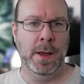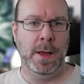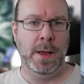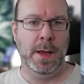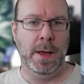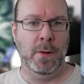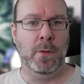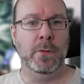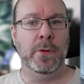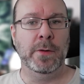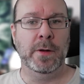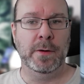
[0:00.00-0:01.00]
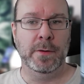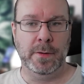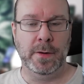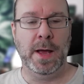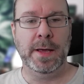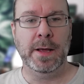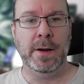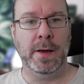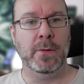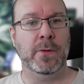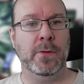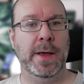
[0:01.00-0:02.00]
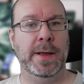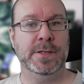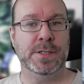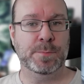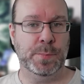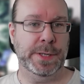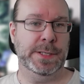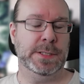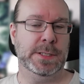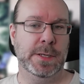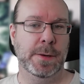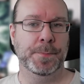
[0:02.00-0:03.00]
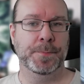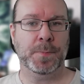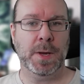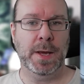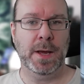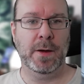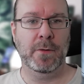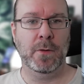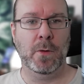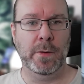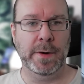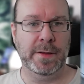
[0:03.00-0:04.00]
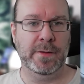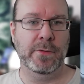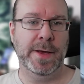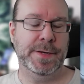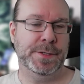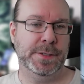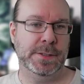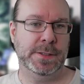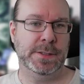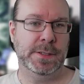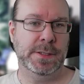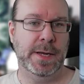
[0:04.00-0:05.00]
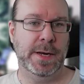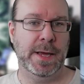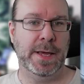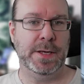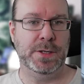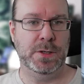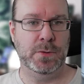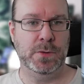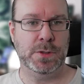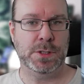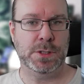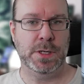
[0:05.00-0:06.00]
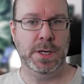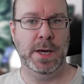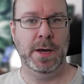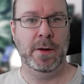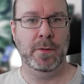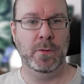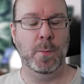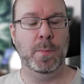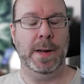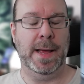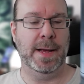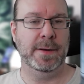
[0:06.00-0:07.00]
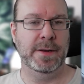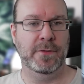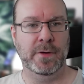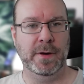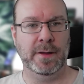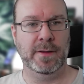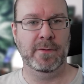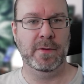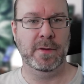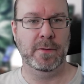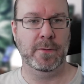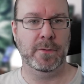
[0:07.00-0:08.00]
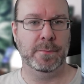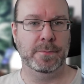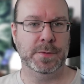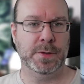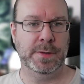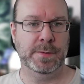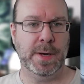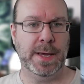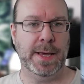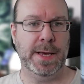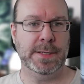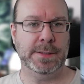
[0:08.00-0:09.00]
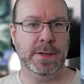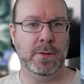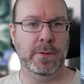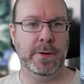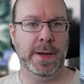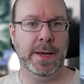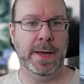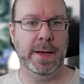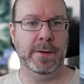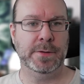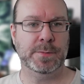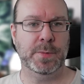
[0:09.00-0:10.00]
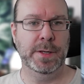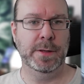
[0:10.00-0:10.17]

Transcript: Or rather, I can now create sprints or iterations that I can use to plan different activities. So in my case, I already had a sprint.